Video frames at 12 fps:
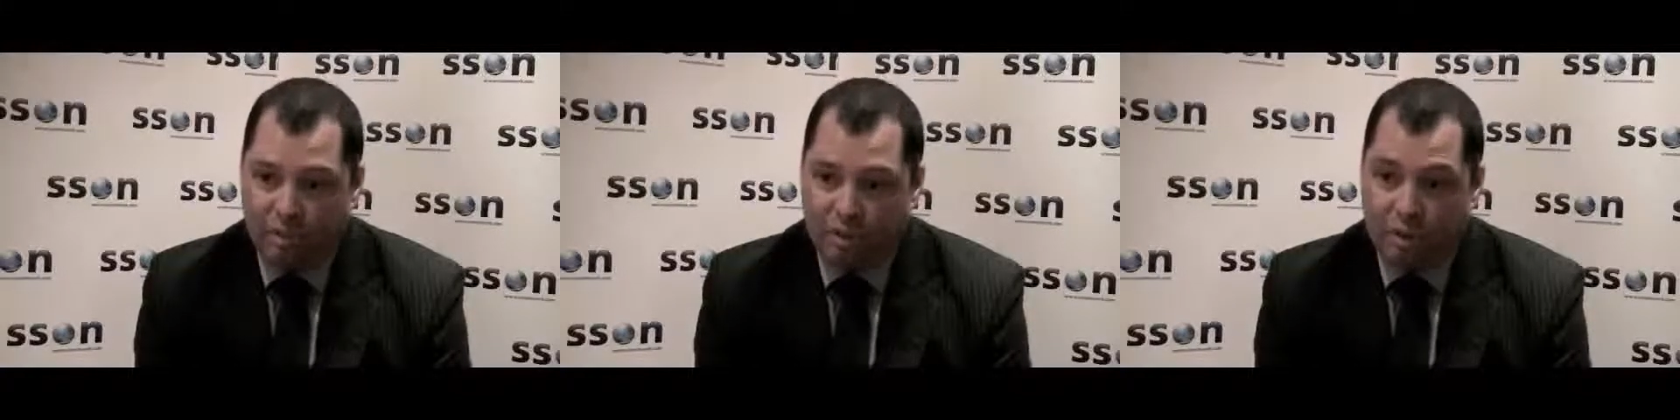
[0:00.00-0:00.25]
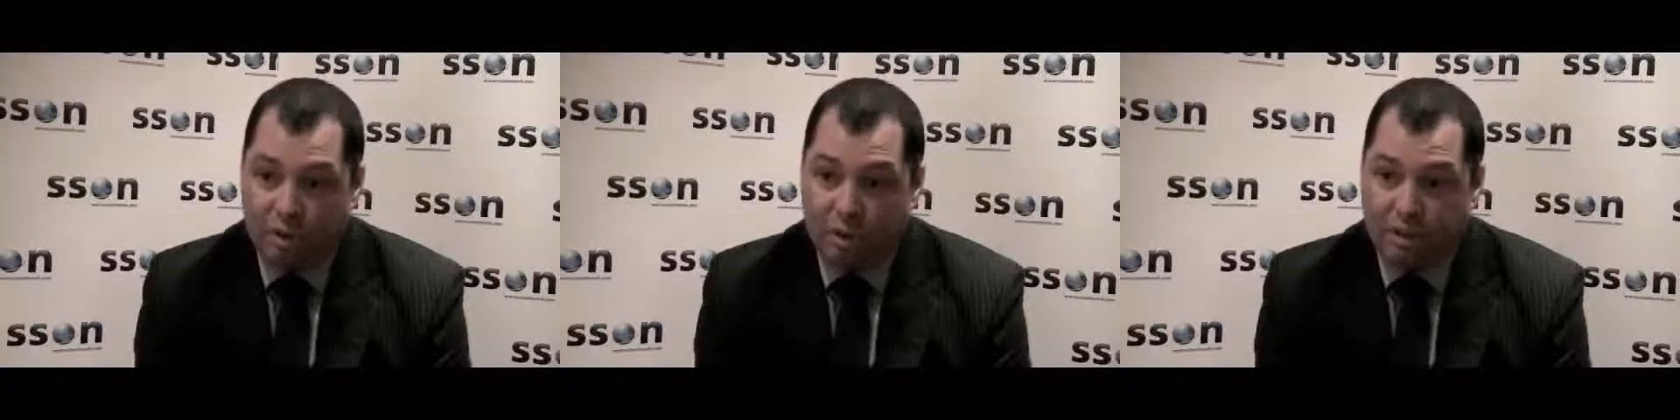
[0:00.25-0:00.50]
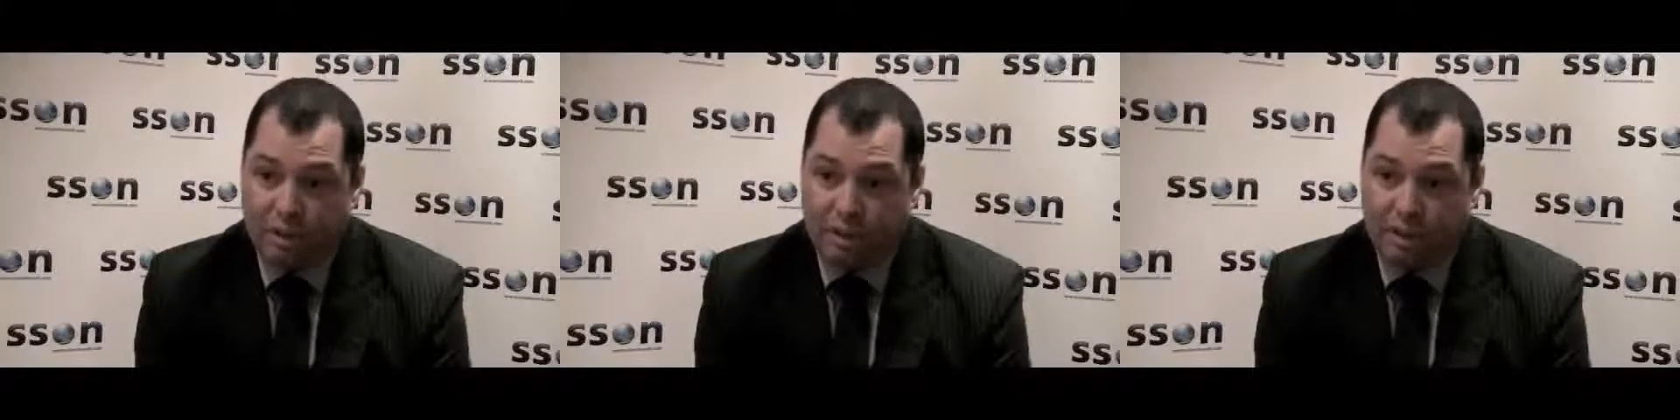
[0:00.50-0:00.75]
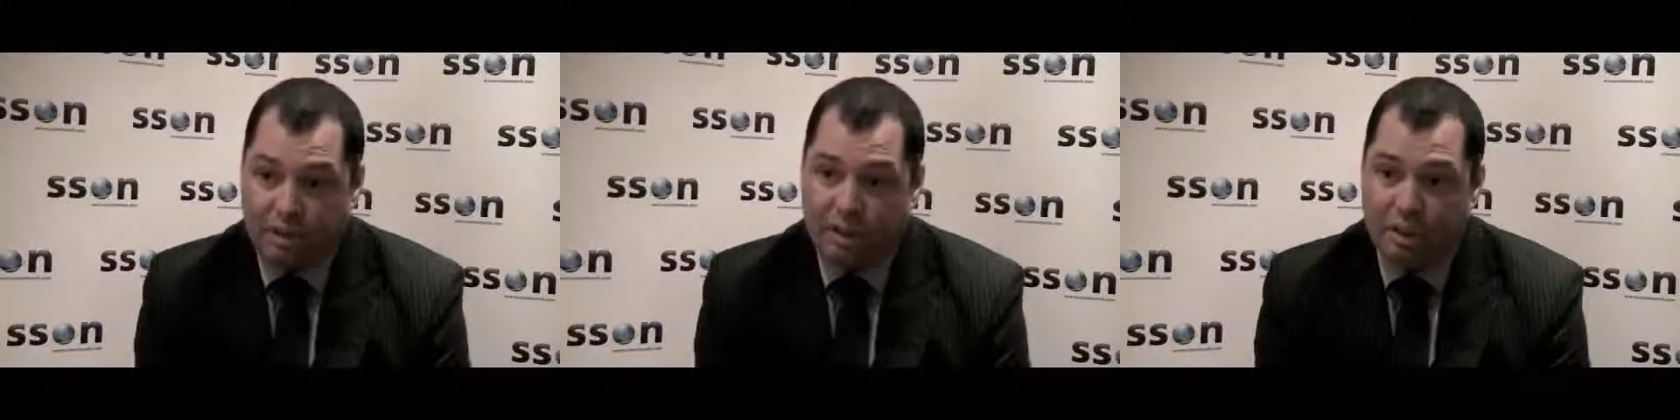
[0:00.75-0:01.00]

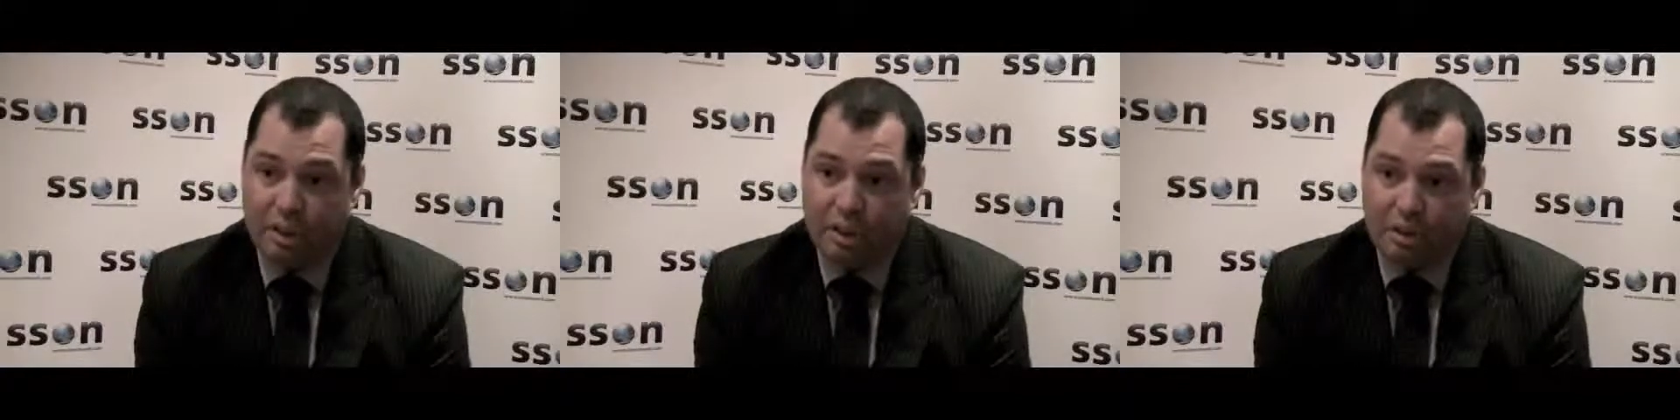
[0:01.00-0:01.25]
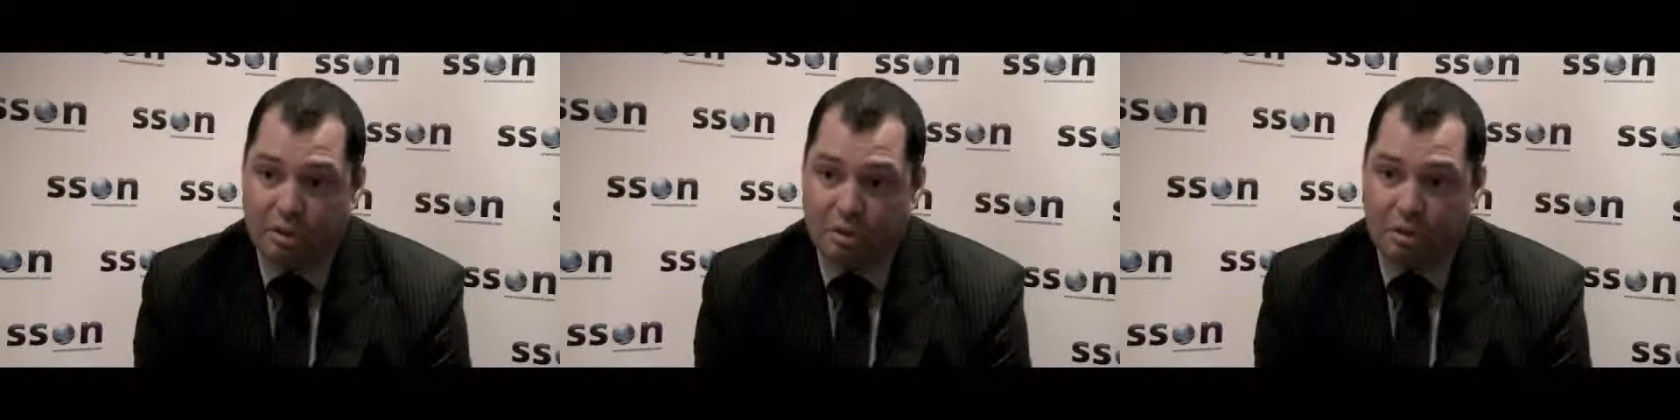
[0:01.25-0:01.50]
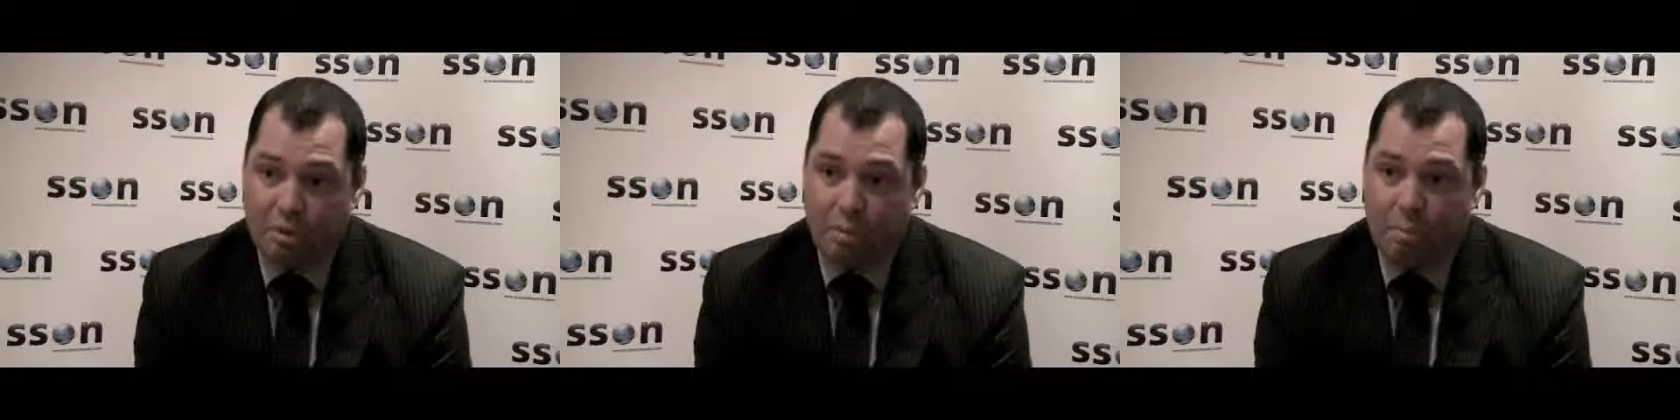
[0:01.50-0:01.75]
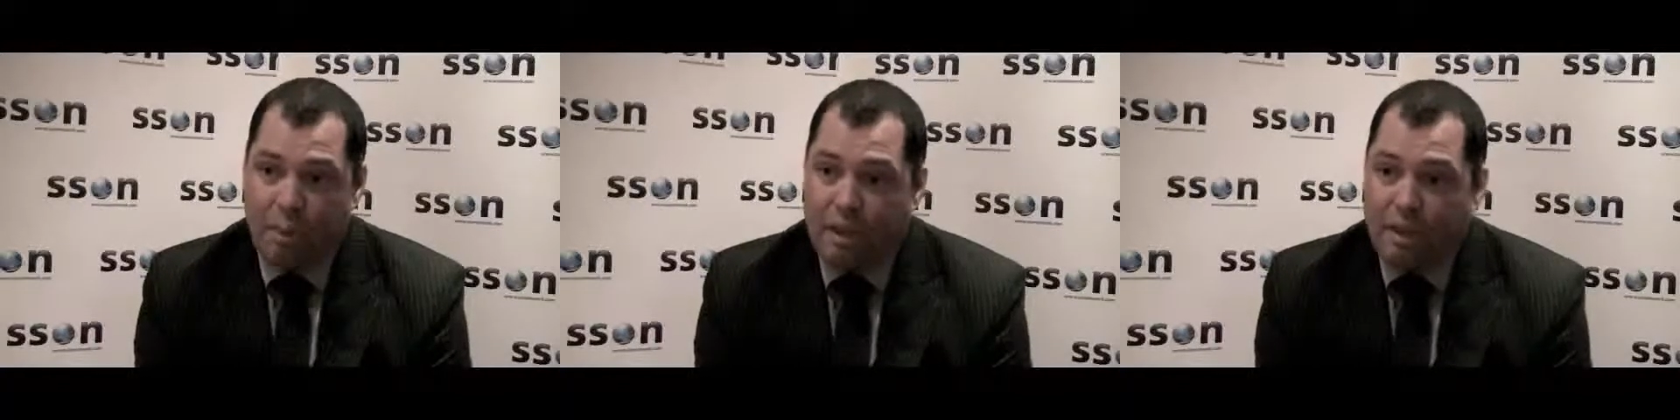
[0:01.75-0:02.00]
virtualization to
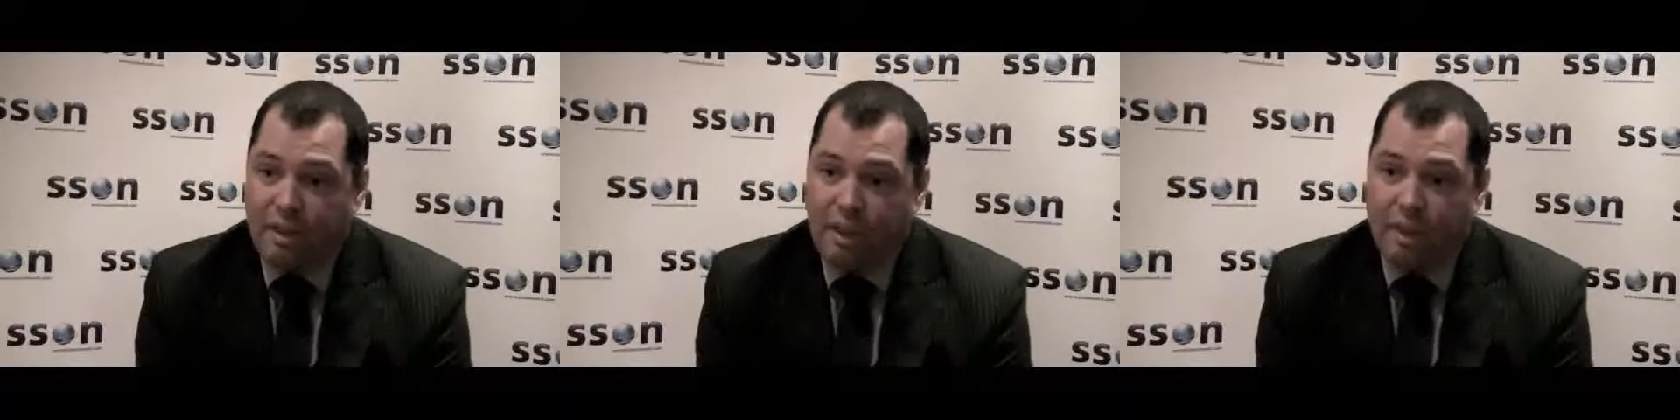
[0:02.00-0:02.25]
make